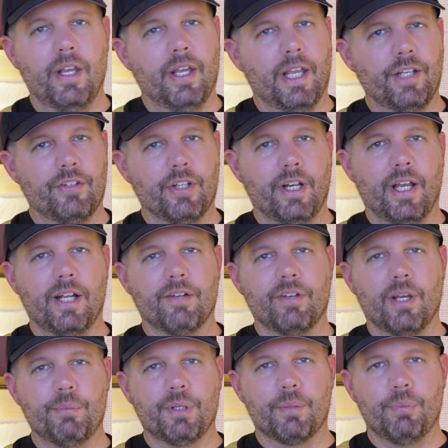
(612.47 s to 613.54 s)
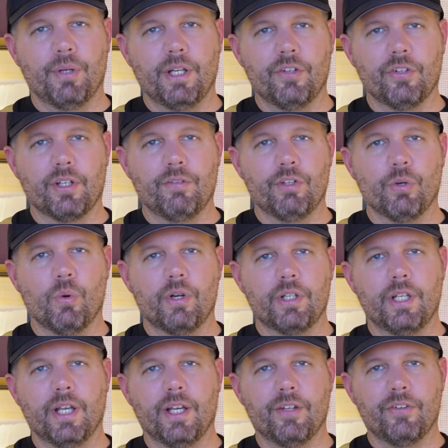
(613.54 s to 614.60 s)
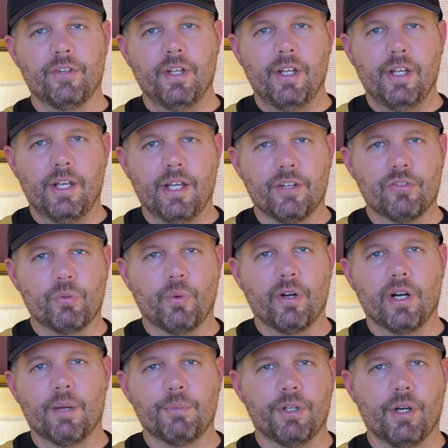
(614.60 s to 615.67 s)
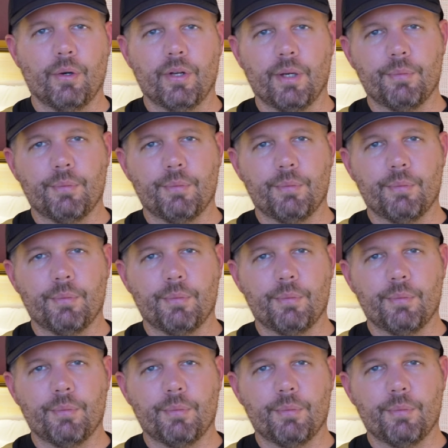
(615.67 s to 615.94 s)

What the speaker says: Hey, tonight I've got big plans. I'll give you one guess as to where I'm going.